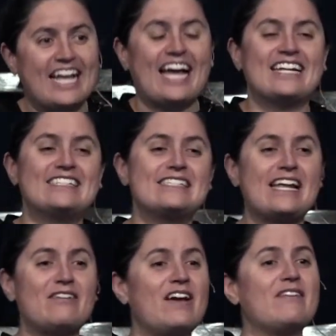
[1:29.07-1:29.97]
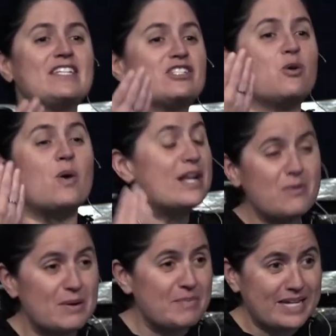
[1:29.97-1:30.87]
And instead of having
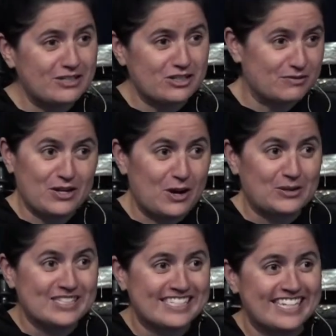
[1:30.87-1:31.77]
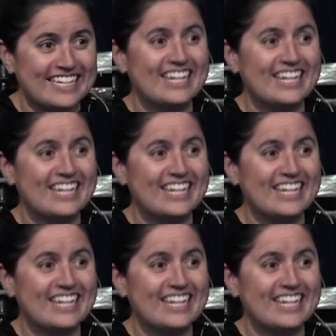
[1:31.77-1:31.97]
21 pages of notes